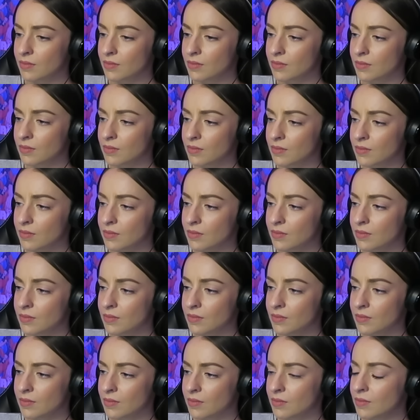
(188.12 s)

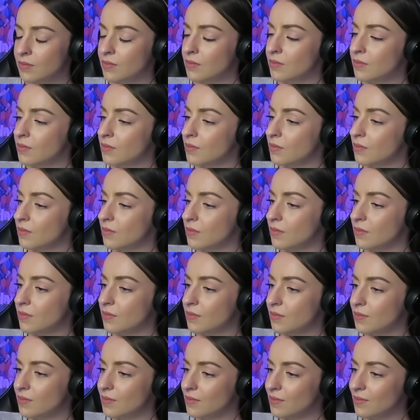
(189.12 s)

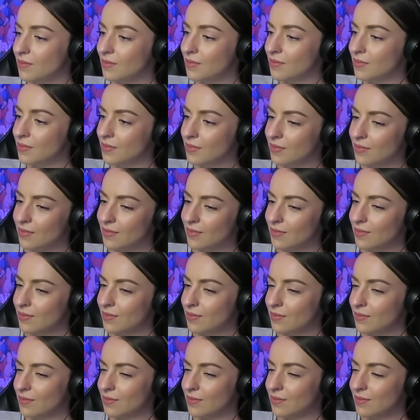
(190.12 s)

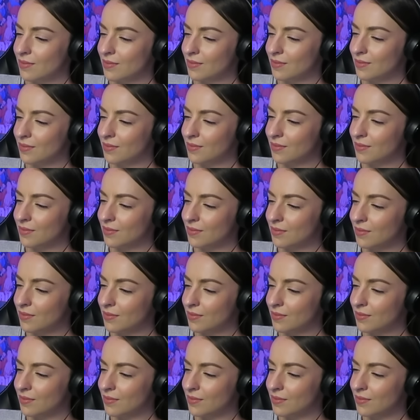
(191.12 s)
This person isn't speaking.